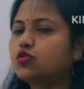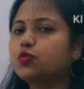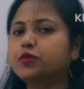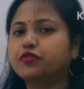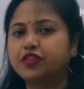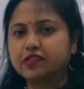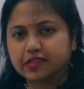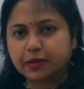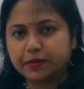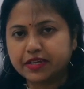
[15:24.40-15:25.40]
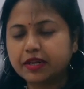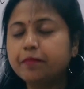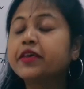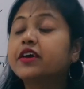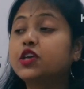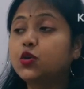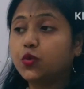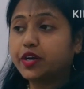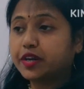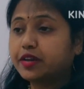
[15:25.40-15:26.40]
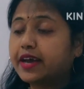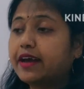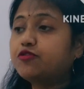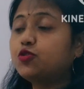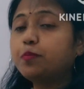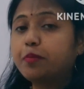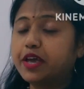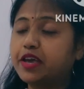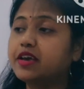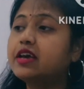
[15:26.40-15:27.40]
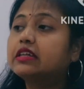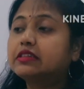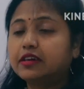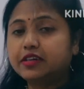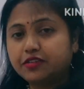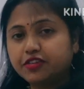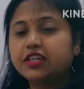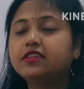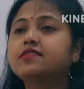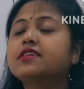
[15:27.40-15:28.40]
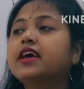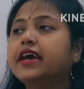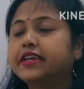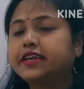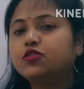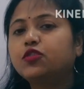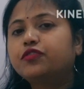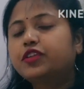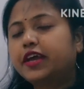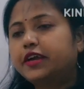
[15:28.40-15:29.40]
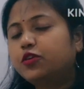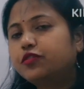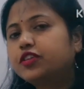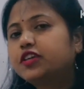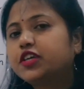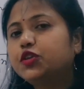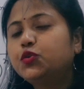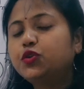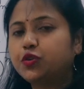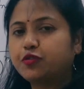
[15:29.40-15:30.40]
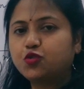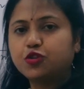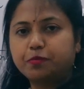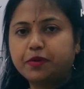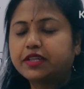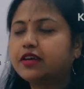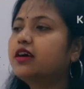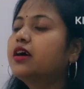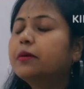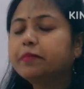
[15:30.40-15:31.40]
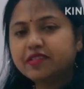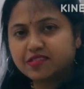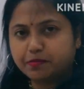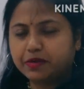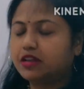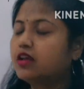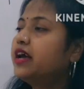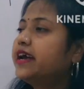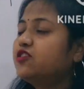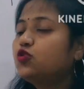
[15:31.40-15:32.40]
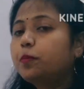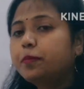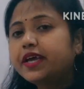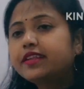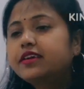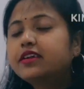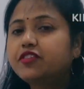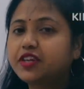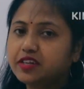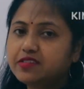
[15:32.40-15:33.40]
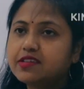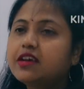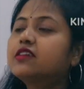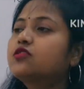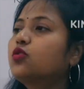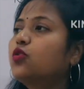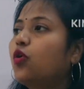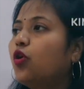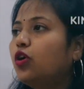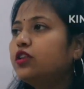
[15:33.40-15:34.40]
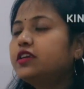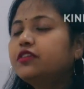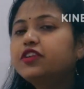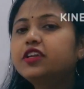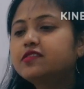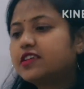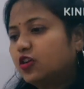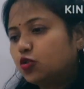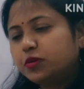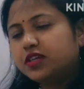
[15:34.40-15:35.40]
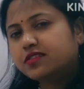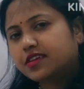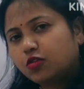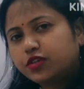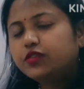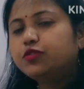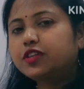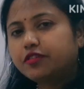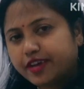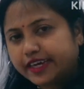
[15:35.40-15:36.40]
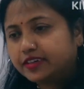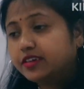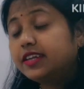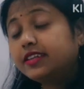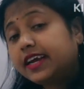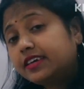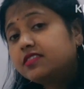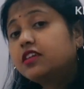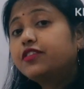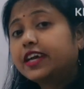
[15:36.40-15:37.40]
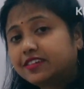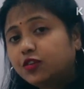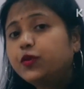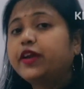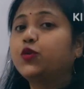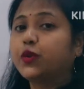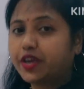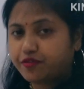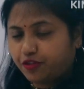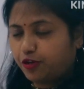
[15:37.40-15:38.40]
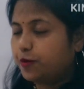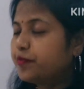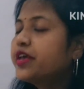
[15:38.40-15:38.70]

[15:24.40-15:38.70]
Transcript: through preference capital, you have to pay the dividends, and end of the tenure you have to repay the principal. As you pay the dividends, so all the dividends are to be discounted with a factor, and that is the factor we are looking for.